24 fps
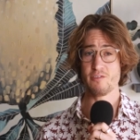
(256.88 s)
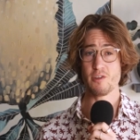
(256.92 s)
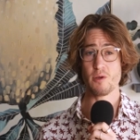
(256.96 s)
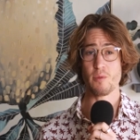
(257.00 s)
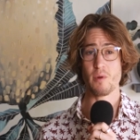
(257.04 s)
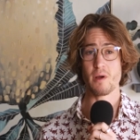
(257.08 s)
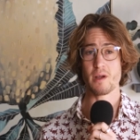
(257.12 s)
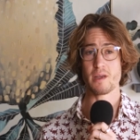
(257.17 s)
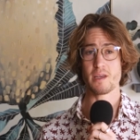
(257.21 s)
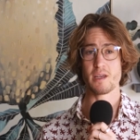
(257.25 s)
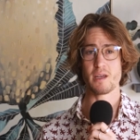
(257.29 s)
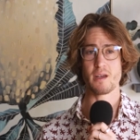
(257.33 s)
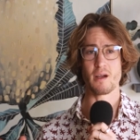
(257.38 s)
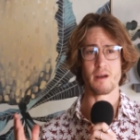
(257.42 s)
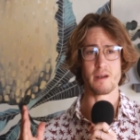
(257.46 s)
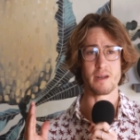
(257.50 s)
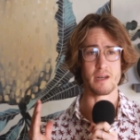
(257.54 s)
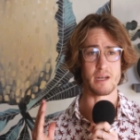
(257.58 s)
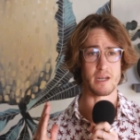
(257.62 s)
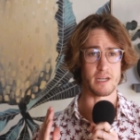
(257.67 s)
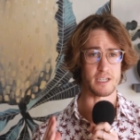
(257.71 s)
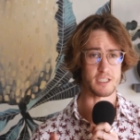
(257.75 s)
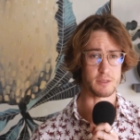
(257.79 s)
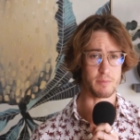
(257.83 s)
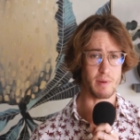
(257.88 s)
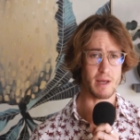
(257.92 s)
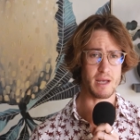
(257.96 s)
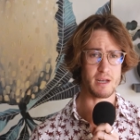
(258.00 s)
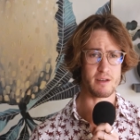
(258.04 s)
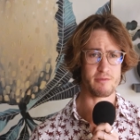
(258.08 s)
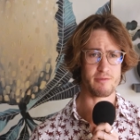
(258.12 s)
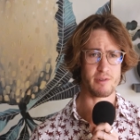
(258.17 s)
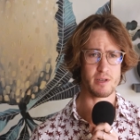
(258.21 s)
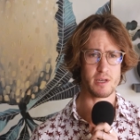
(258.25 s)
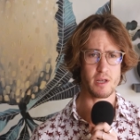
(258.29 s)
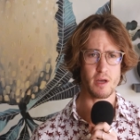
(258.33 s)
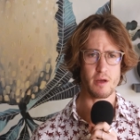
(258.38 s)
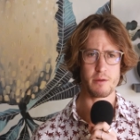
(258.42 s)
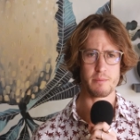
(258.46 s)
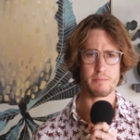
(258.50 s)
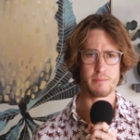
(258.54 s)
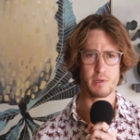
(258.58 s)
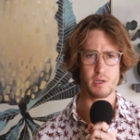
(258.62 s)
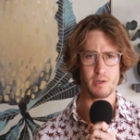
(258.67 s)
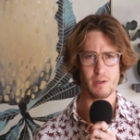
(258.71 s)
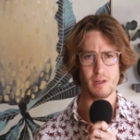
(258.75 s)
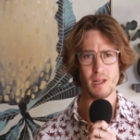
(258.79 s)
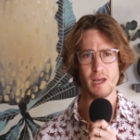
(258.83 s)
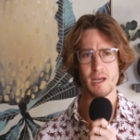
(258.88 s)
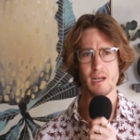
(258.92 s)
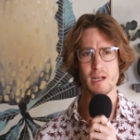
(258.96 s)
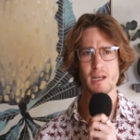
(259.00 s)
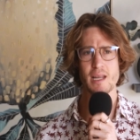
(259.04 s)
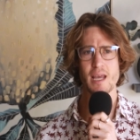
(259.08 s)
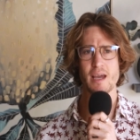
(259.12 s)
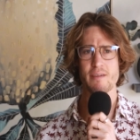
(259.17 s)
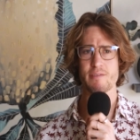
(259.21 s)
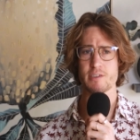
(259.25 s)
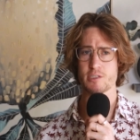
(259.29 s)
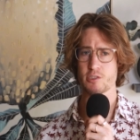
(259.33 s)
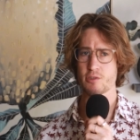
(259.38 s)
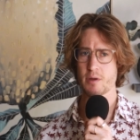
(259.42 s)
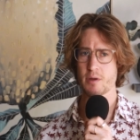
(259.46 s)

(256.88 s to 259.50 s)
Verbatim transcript: If you're working on an explainer video, you'll likely have a